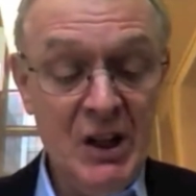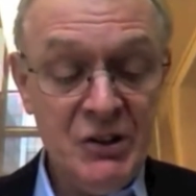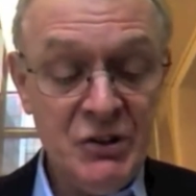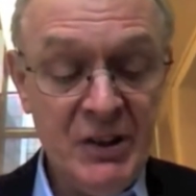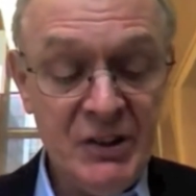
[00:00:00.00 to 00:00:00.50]

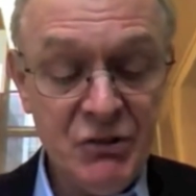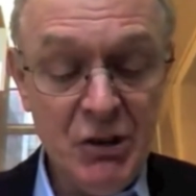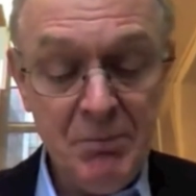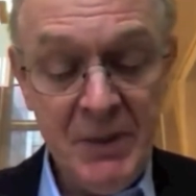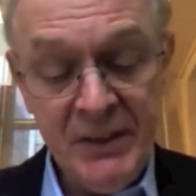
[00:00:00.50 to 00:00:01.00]
So it
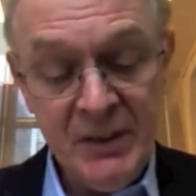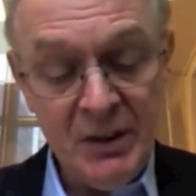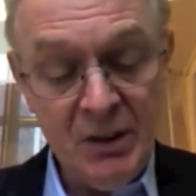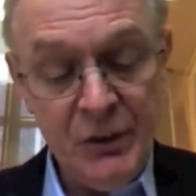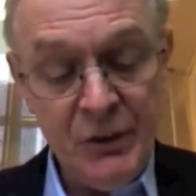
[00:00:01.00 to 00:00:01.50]
struck me
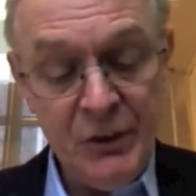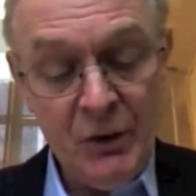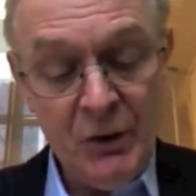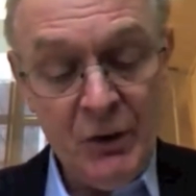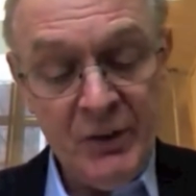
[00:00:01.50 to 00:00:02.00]
that although
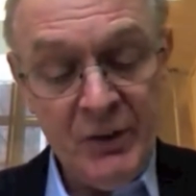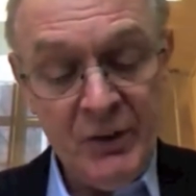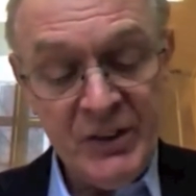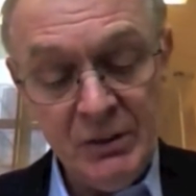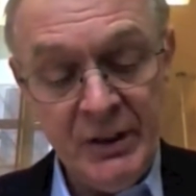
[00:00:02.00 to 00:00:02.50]

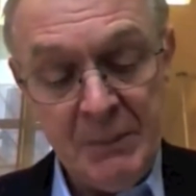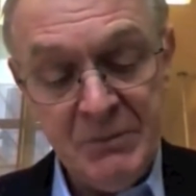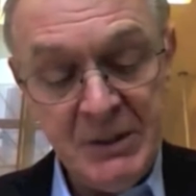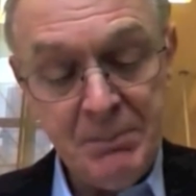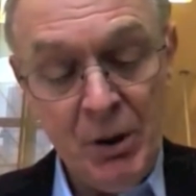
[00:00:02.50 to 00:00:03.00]
it's not
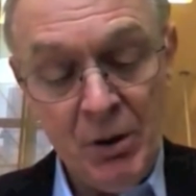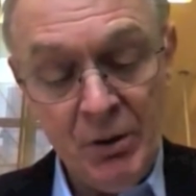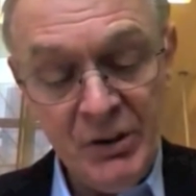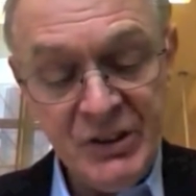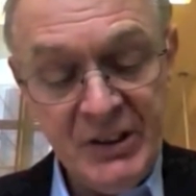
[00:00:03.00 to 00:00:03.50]
an empty
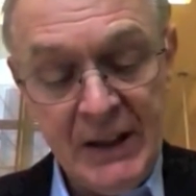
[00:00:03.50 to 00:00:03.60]
box,